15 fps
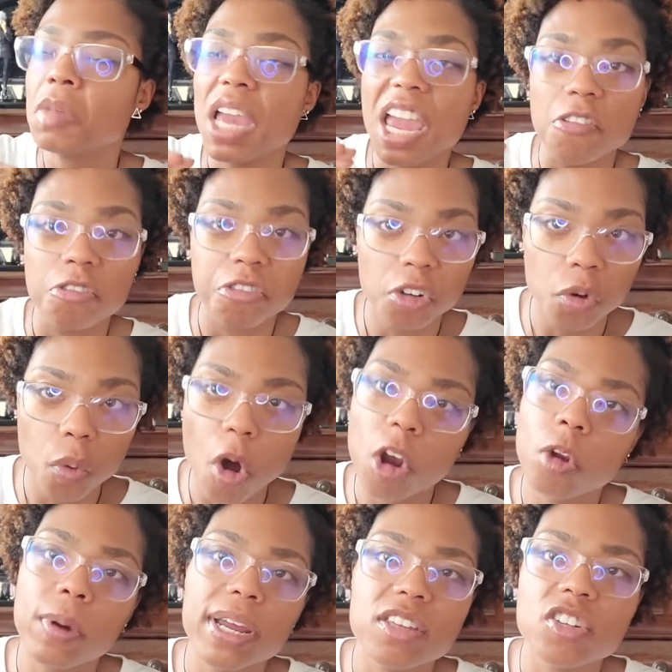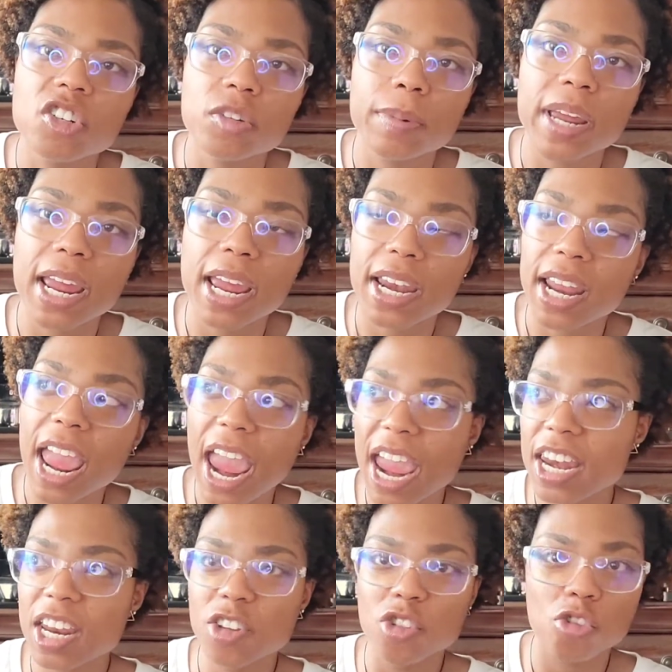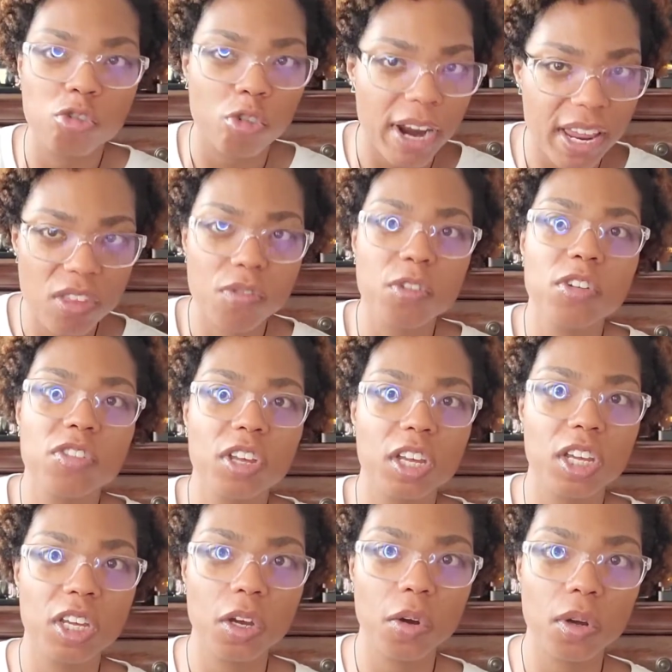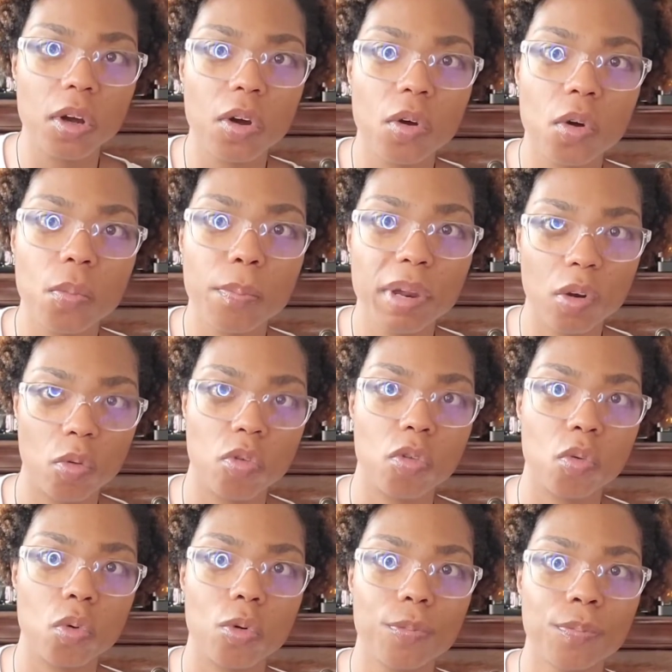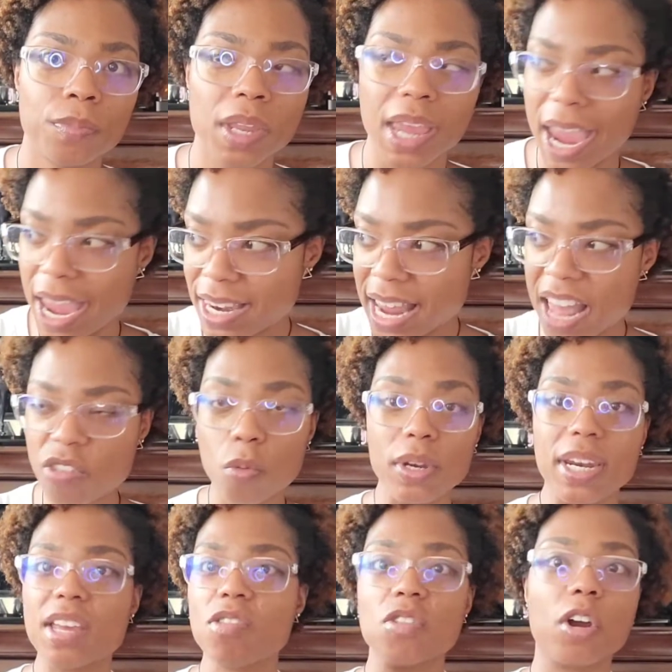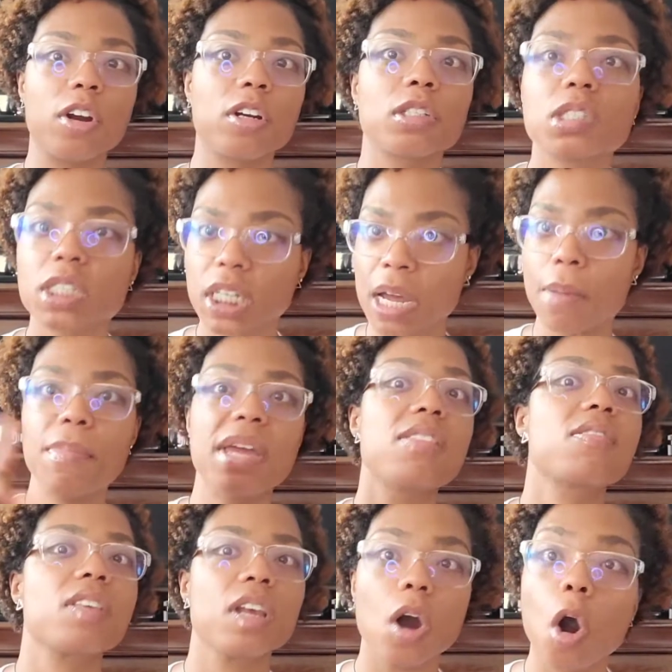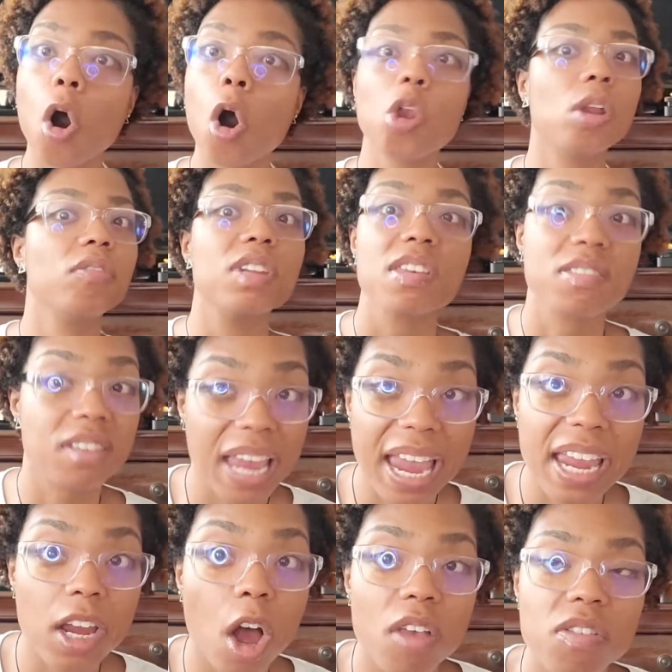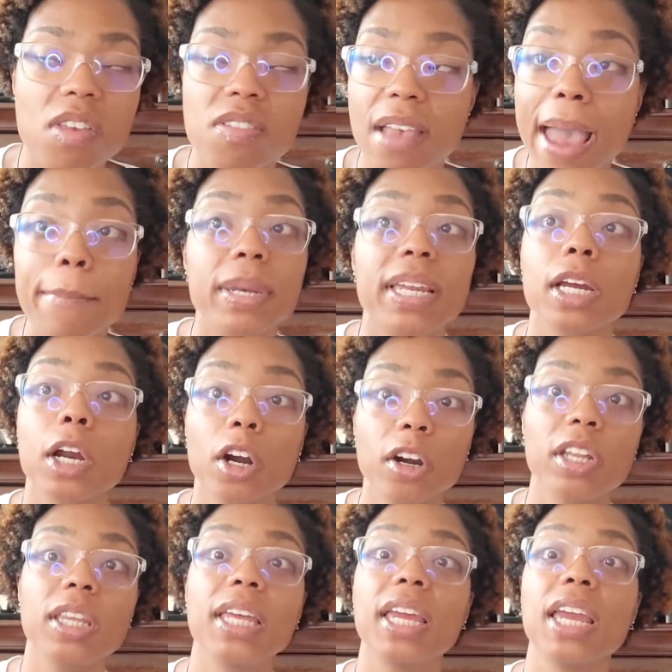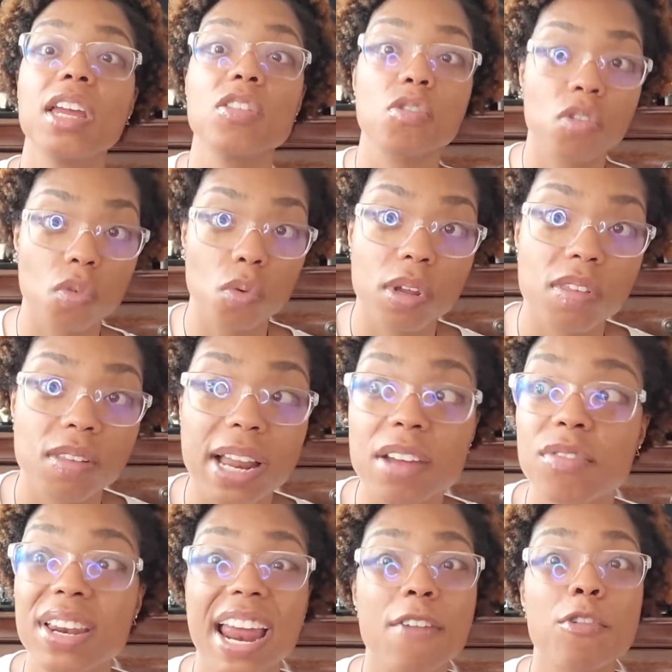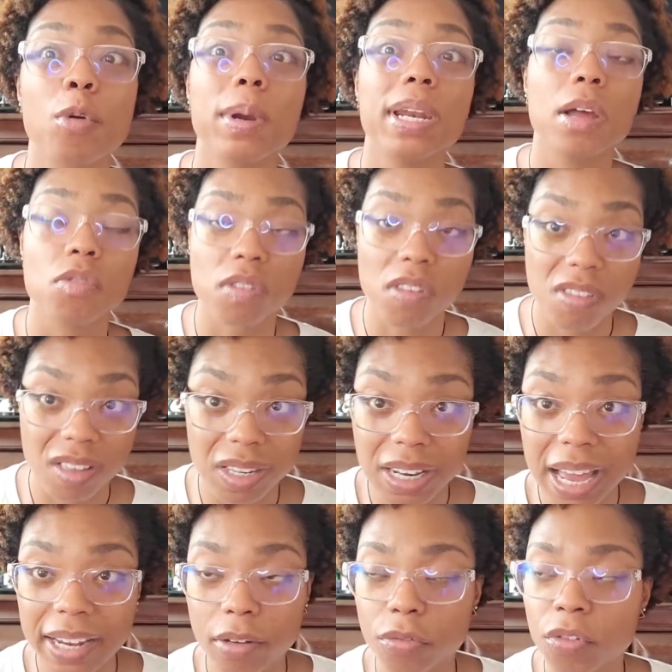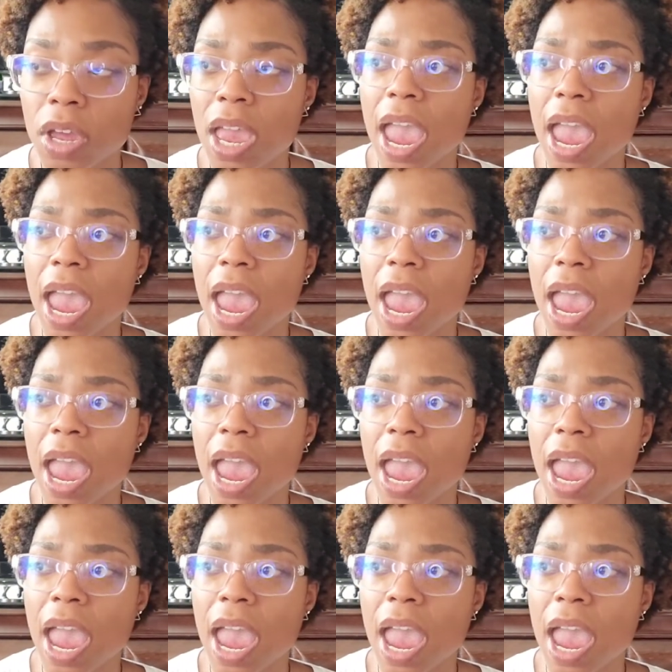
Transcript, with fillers: And flew all the way to Japan, and then transferred to Kyoko Middle School. And that's when they start commencing all of this chaos that's happening currently in Tsuna's life and everyone else's life.